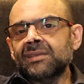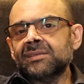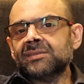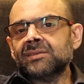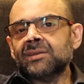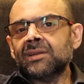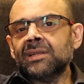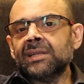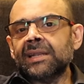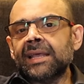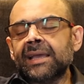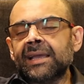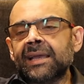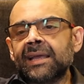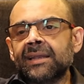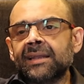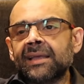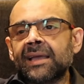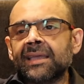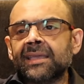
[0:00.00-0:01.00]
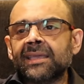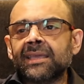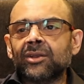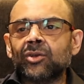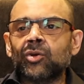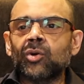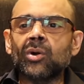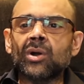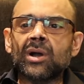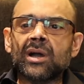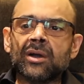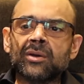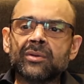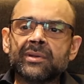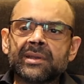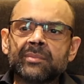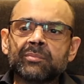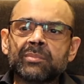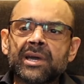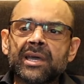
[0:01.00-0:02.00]
It's not like I can go out
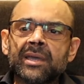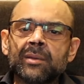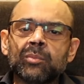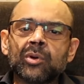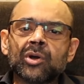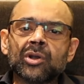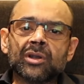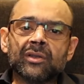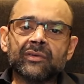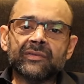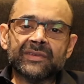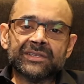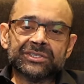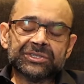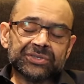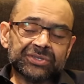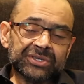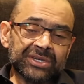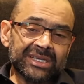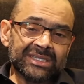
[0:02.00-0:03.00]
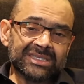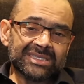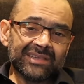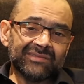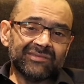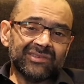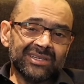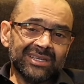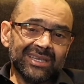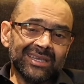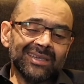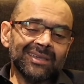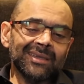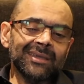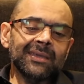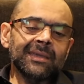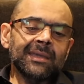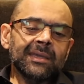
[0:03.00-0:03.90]
and buy a bottle of extracts every day.